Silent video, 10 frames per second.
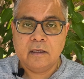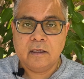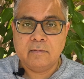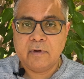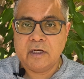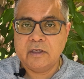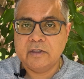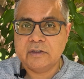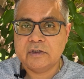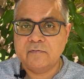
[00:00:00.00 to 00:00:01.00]
many
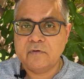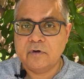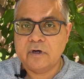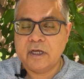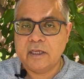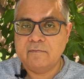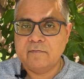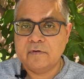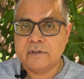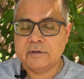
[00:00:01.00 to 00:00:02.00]
years of your life,
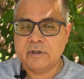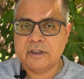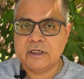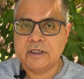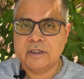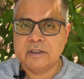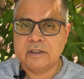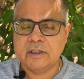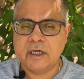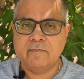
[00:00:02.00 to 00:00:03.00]
especially
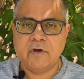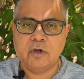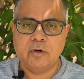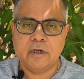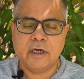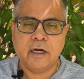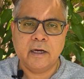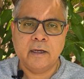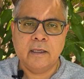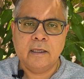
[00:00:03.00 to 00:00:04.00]
time when you are
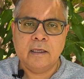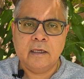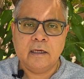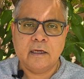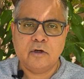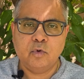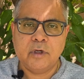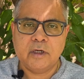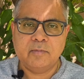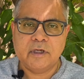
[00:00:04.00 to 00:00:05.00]
young, in
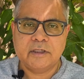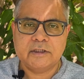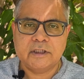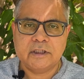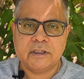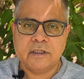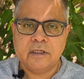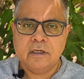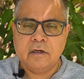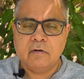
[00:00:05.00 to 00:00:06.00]
doing a PhD,
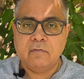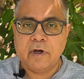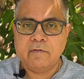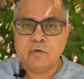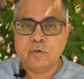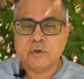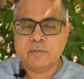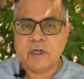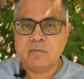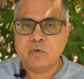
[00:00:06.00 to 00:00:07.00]
why would you
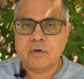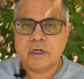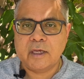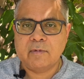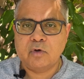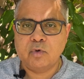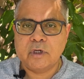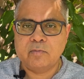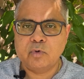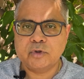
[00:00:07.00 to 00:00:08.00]
spend more time in doing
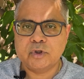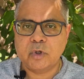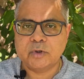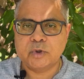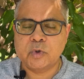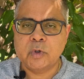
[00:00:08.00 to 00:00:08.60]
a postdoc so